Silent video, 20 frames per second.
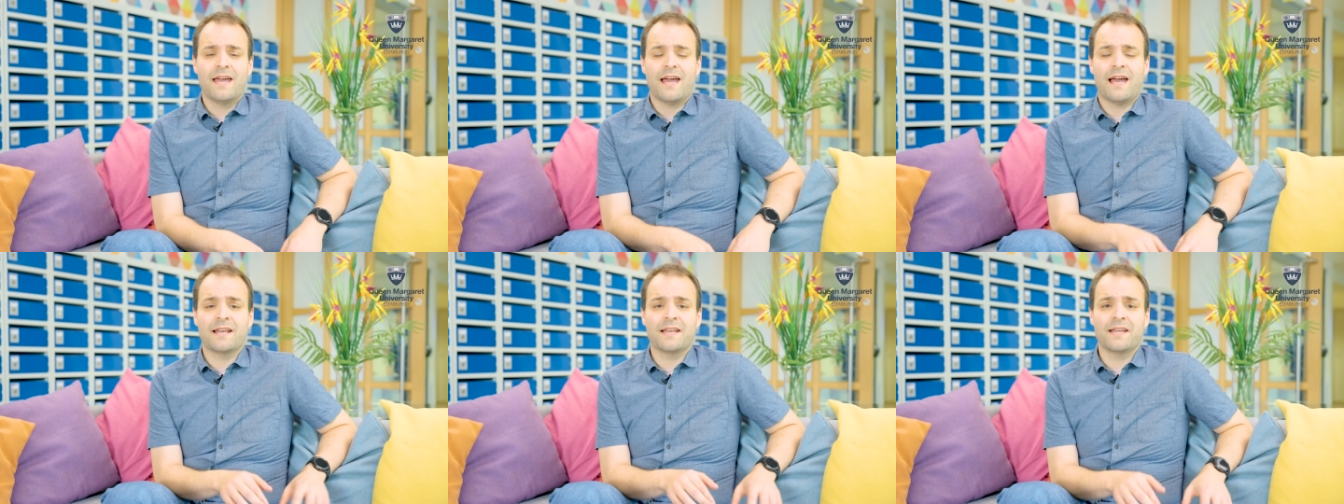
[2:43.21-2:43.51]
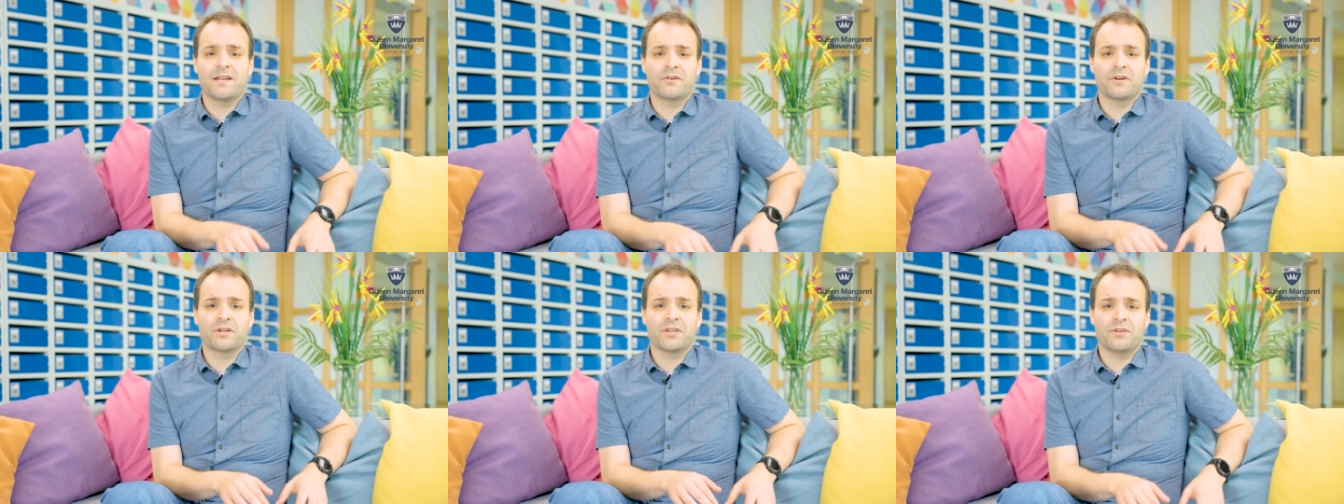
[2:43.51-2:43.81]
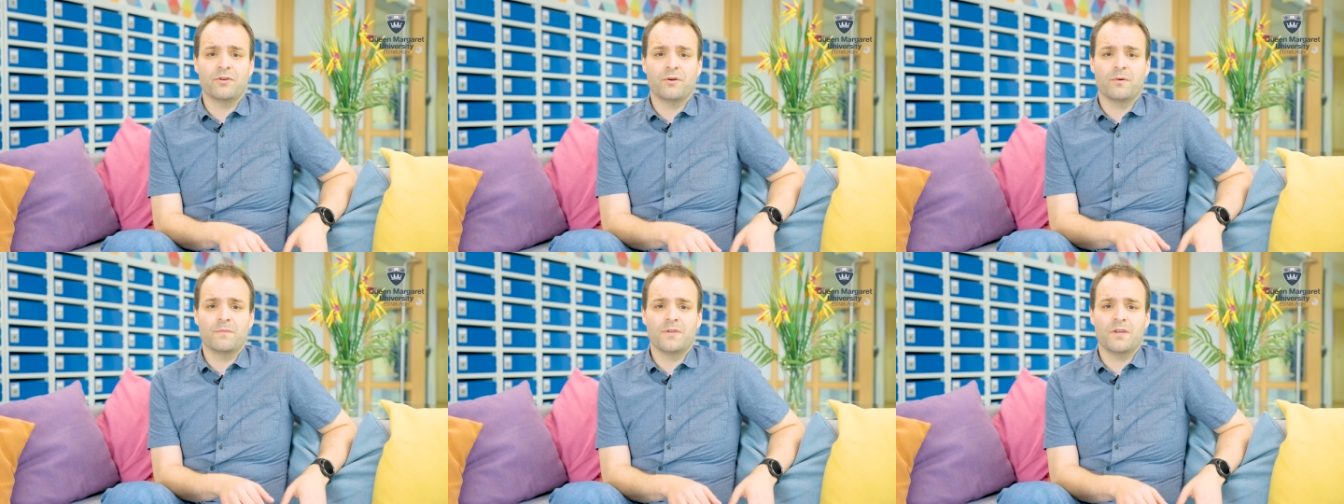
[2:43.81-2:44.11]
and here at
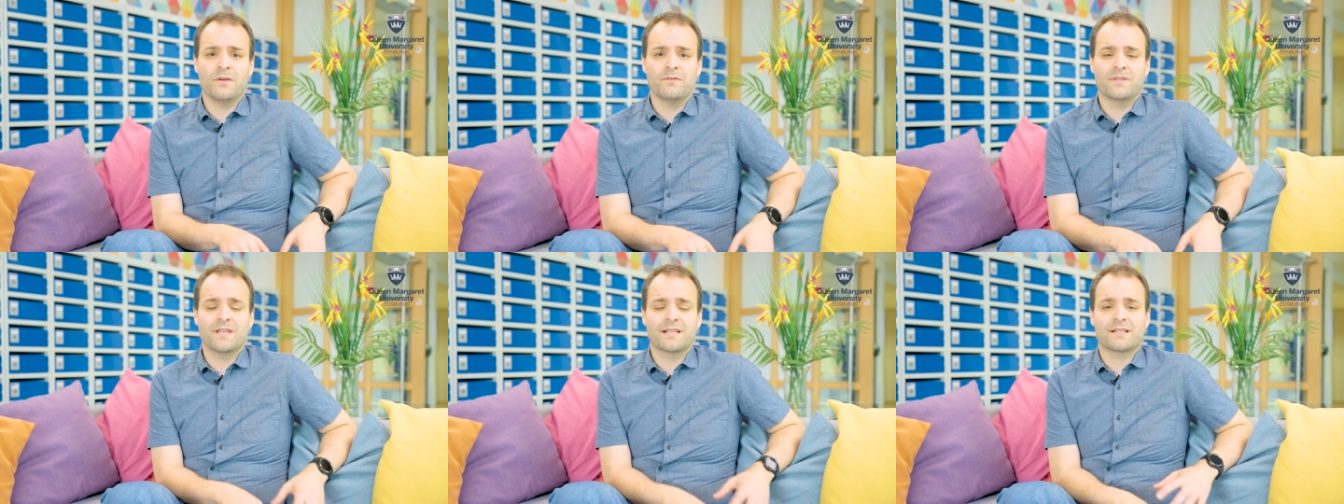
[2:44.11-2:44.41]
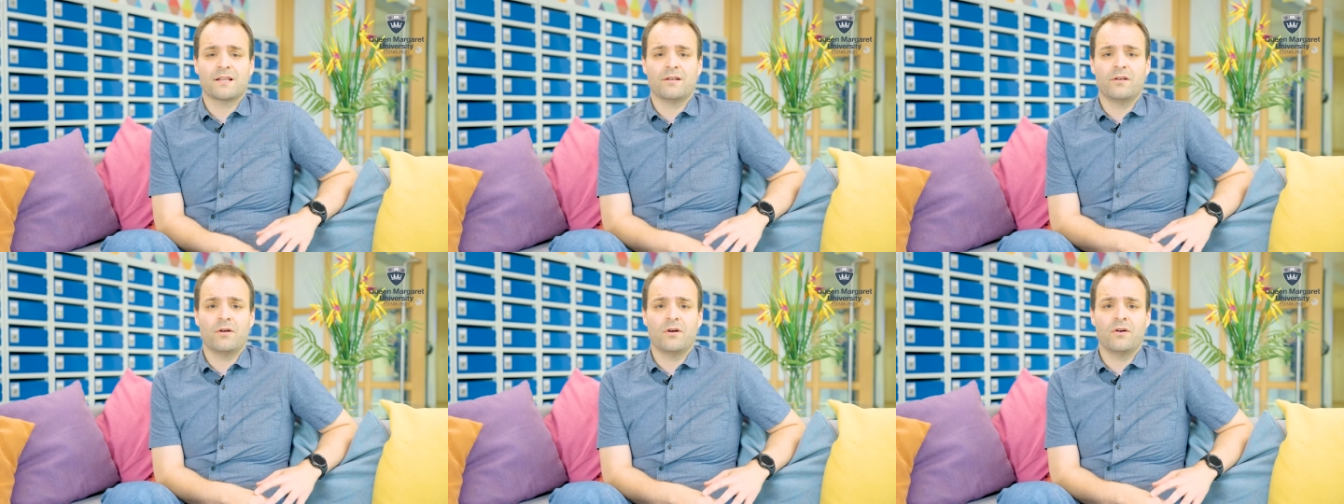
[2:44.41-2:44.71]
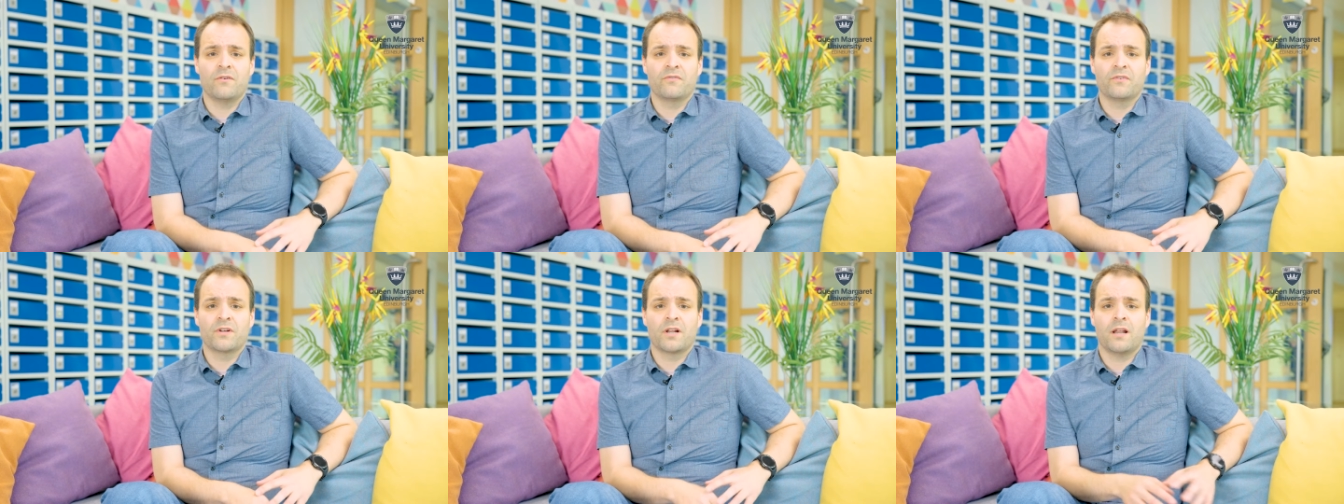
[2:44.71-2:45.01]
QMU there's a lot
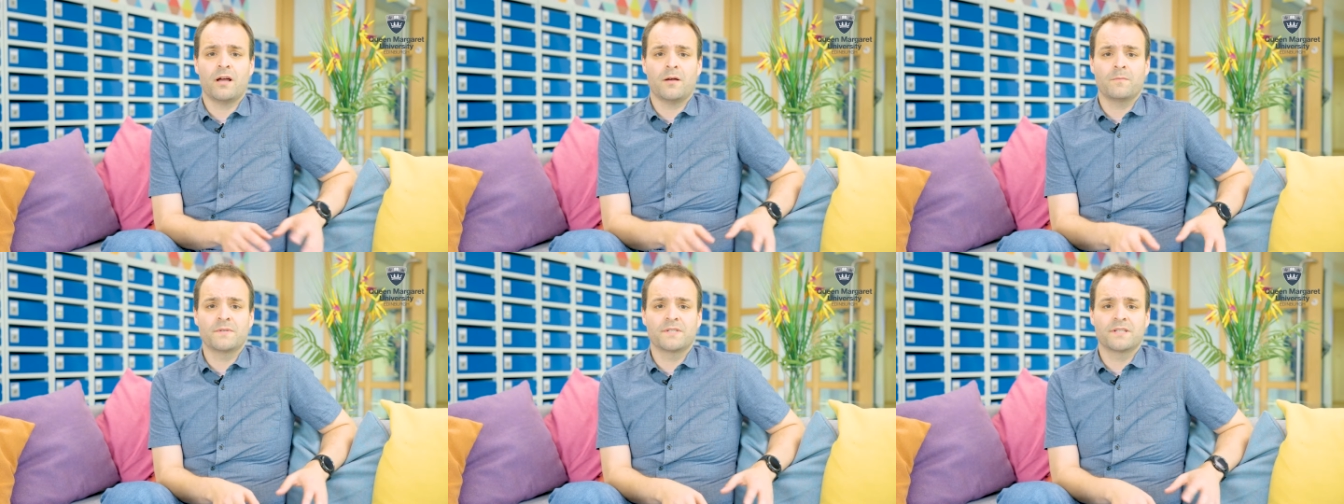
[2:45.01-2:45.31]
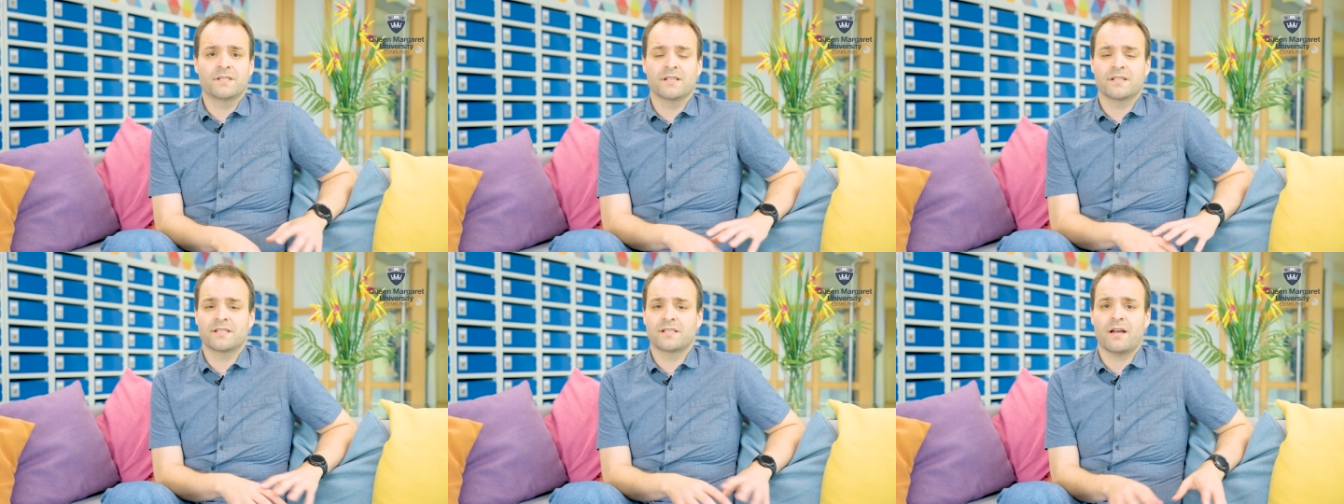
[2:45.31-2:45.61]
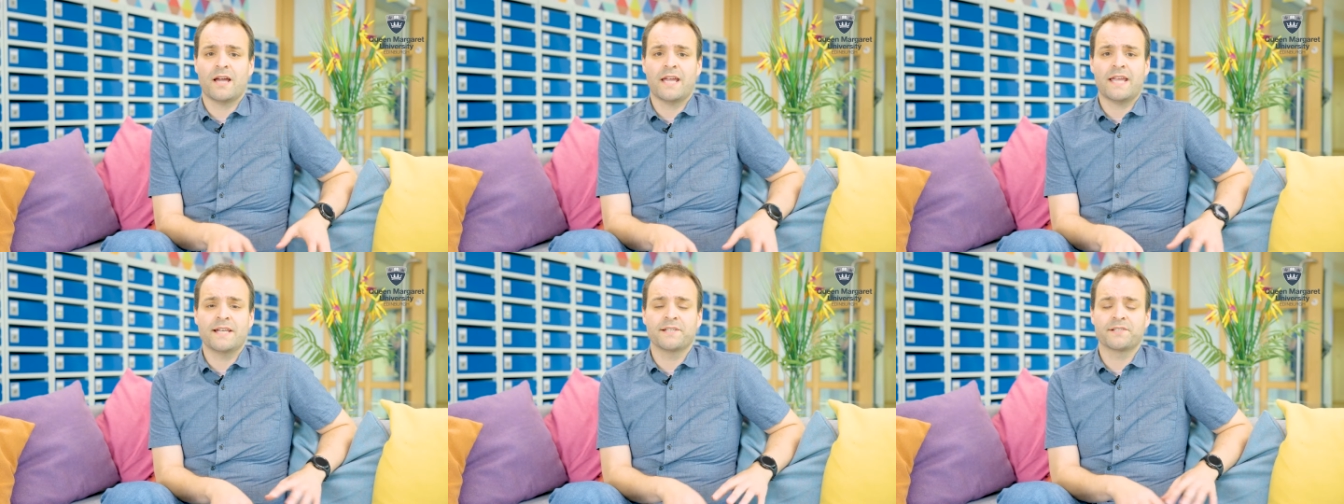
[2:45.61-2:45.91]
of clubs,
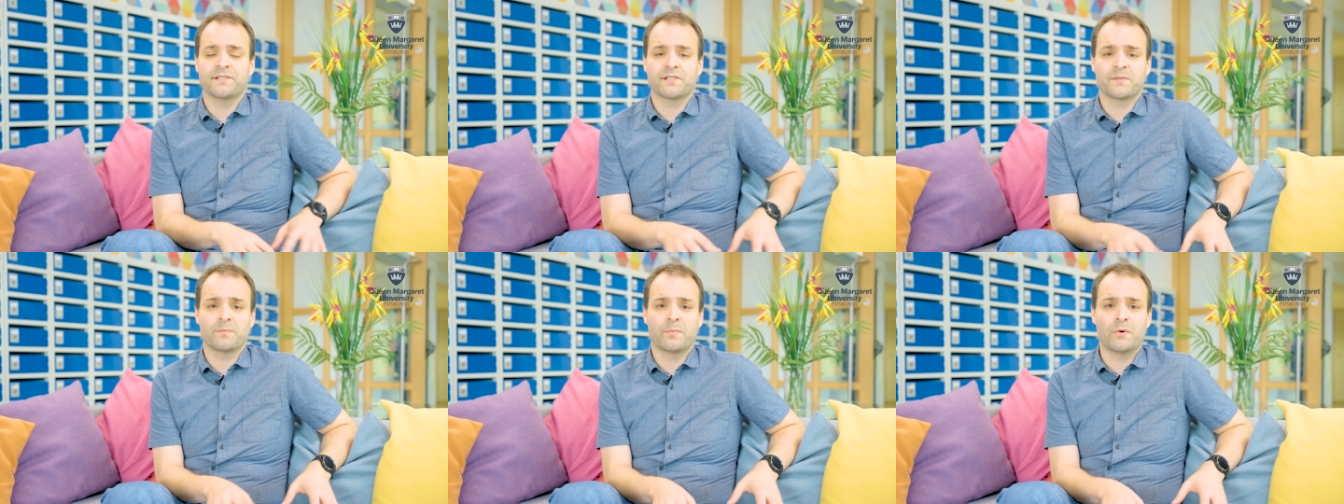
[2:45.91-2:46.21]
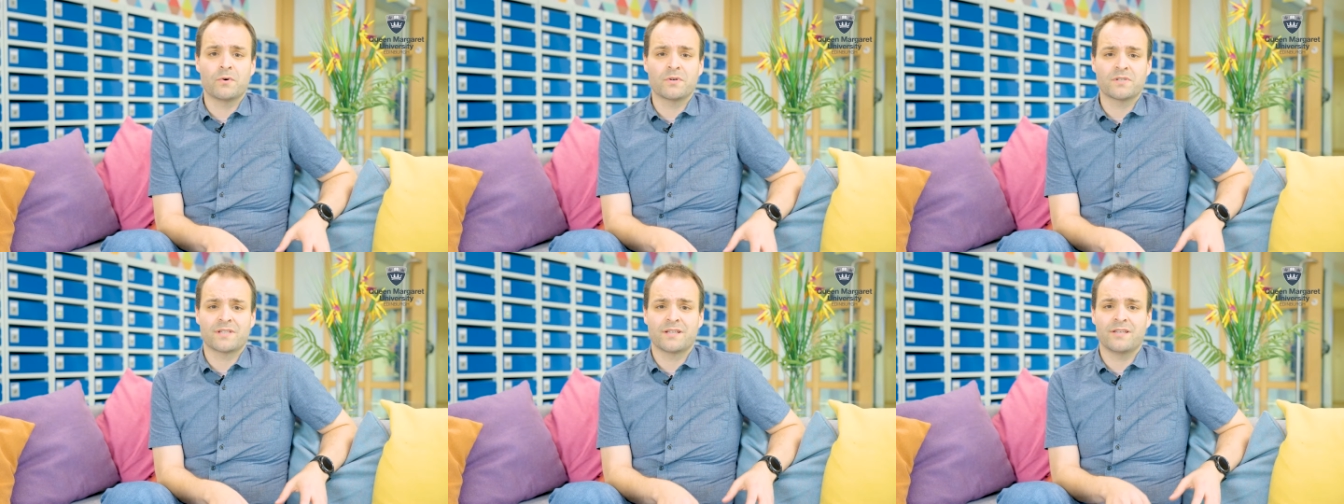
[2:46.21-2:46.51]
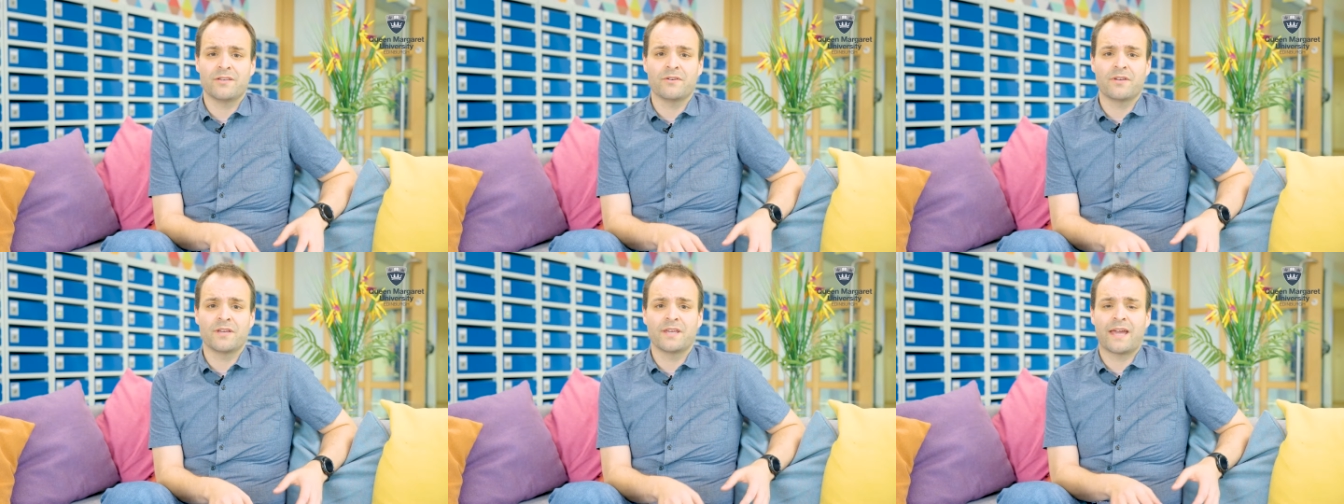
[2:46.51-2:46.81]
societies and sports
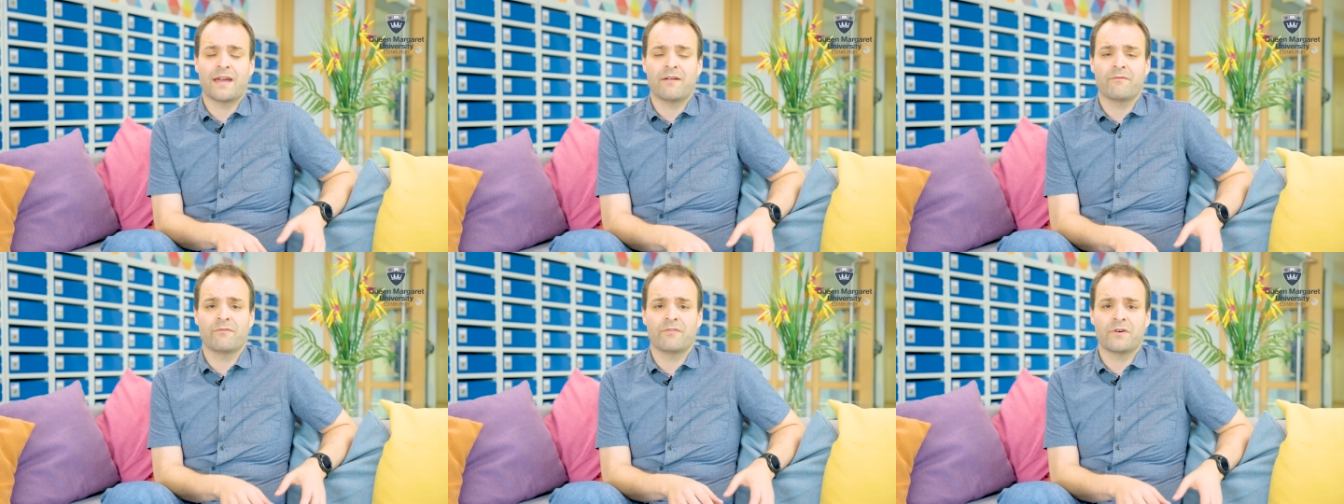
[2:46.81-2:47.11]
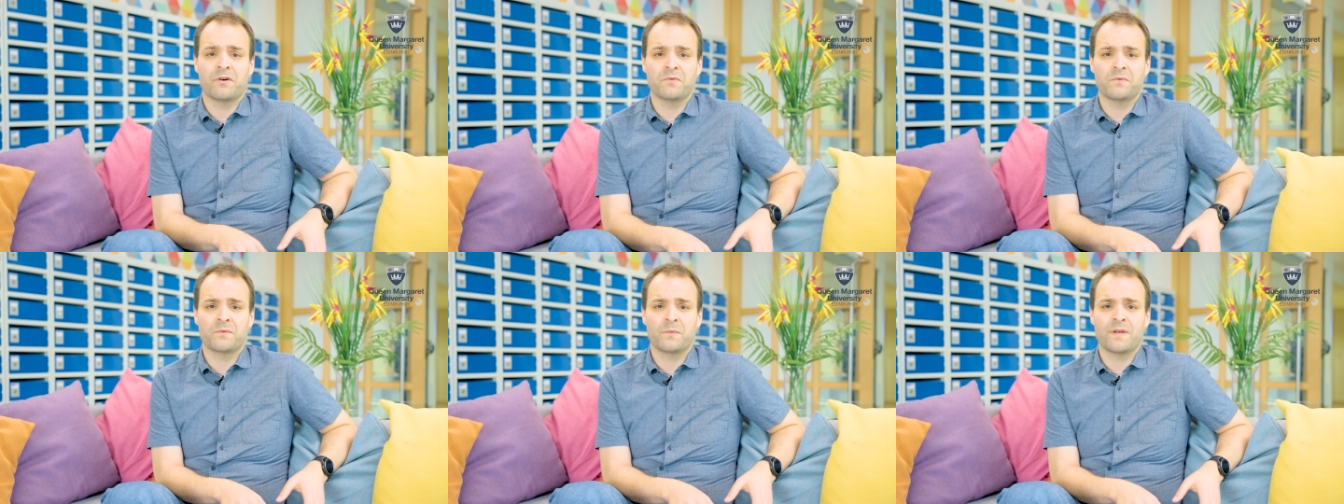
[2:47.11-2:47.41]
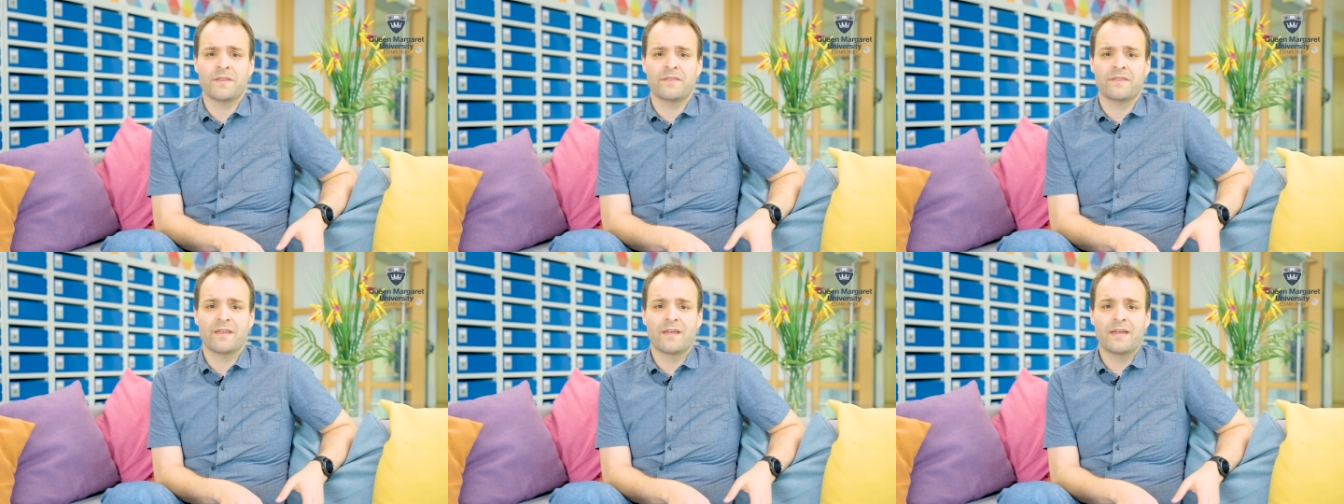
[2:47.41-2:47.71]
that you can get involved
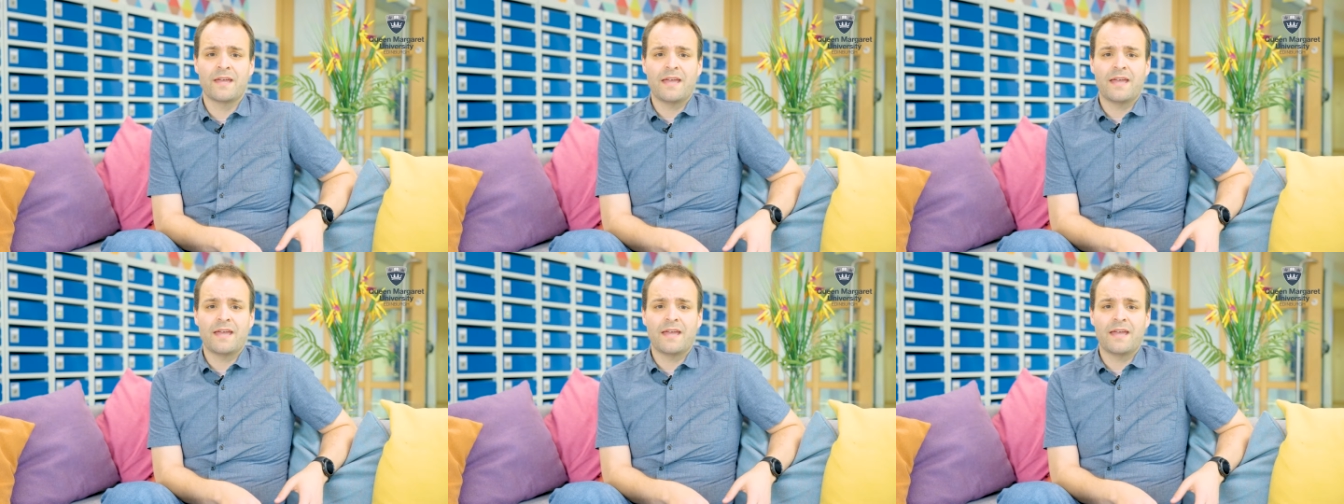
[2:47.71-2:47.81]
with,